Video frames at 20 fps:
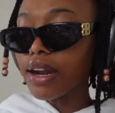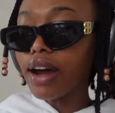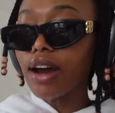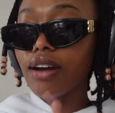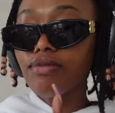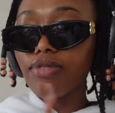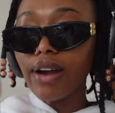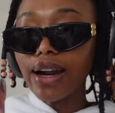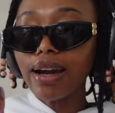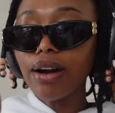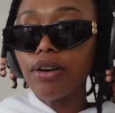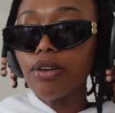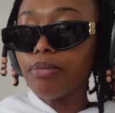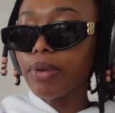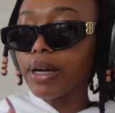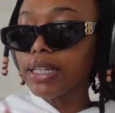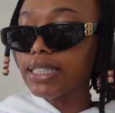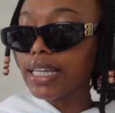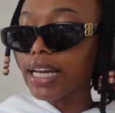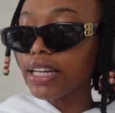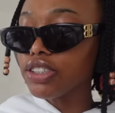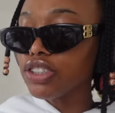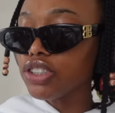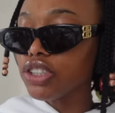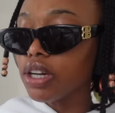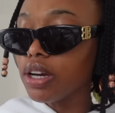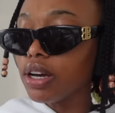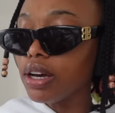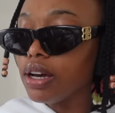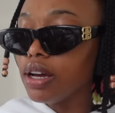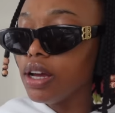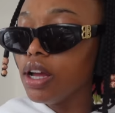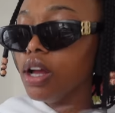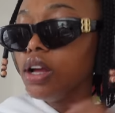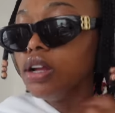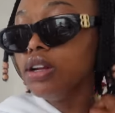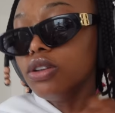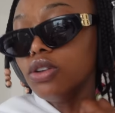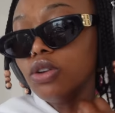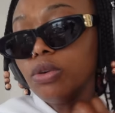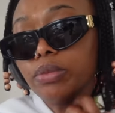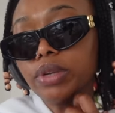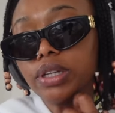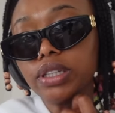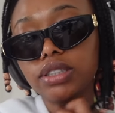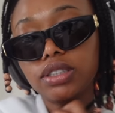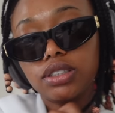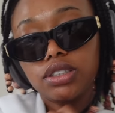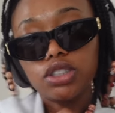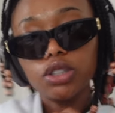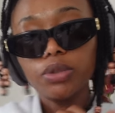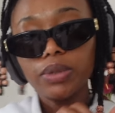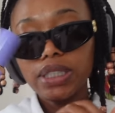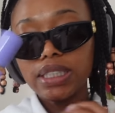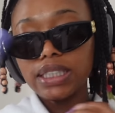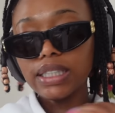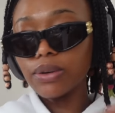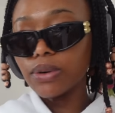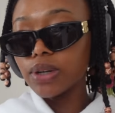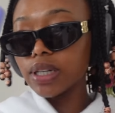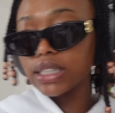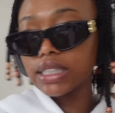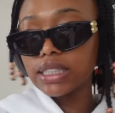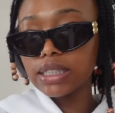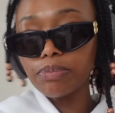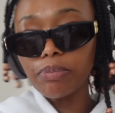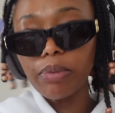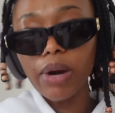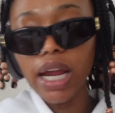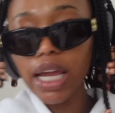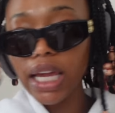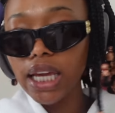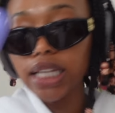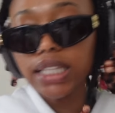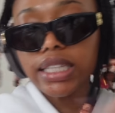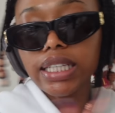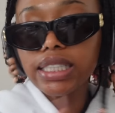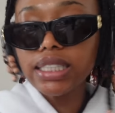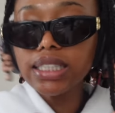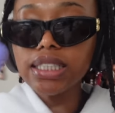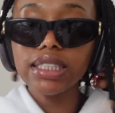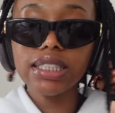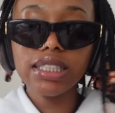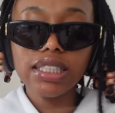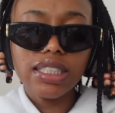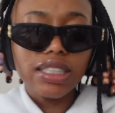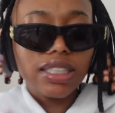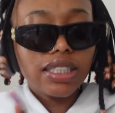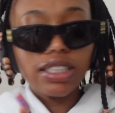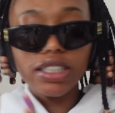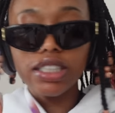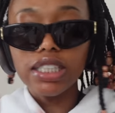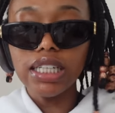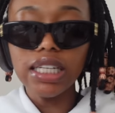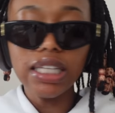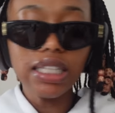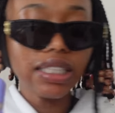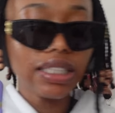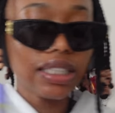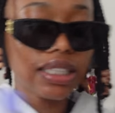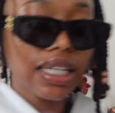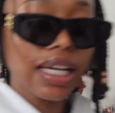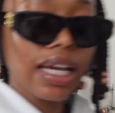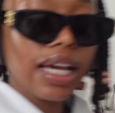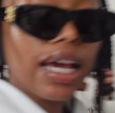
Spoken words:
I ran out of my Tatcha Luminous Dewy Silk Spray, this goodness.